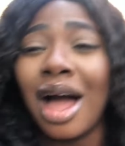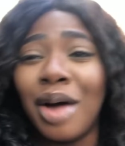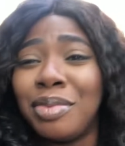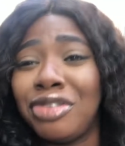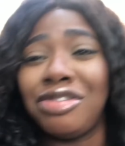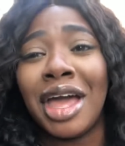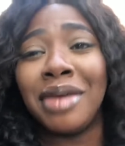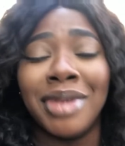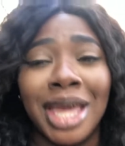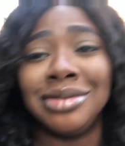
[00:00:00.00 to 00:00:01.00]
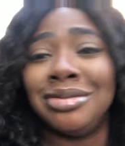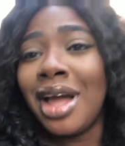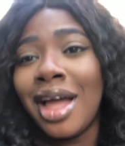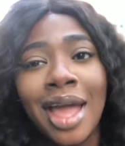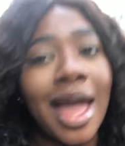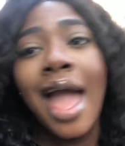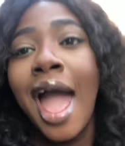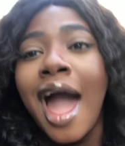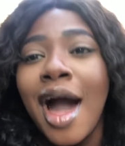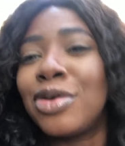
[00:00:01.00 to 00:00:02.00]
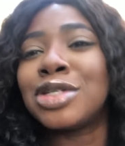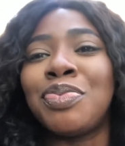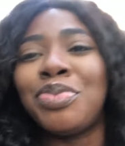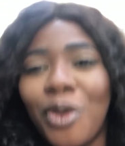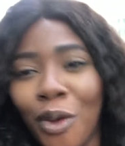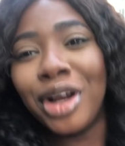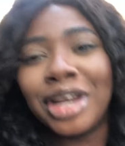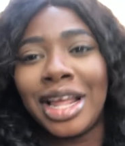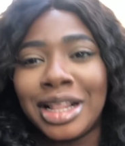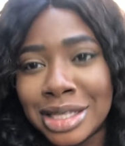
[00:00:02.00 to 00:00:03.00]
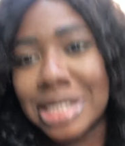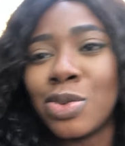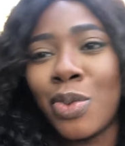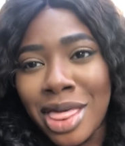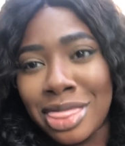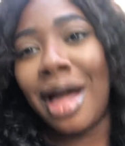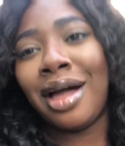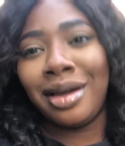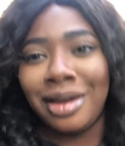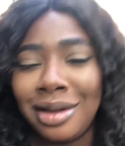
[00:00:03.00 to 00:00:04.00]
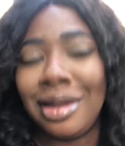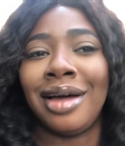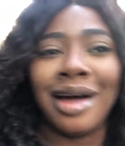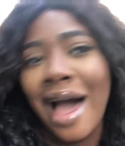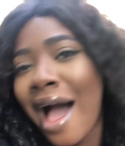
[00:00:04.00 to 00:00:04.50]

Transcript: I'll be fine, man. I was born in this weather. It's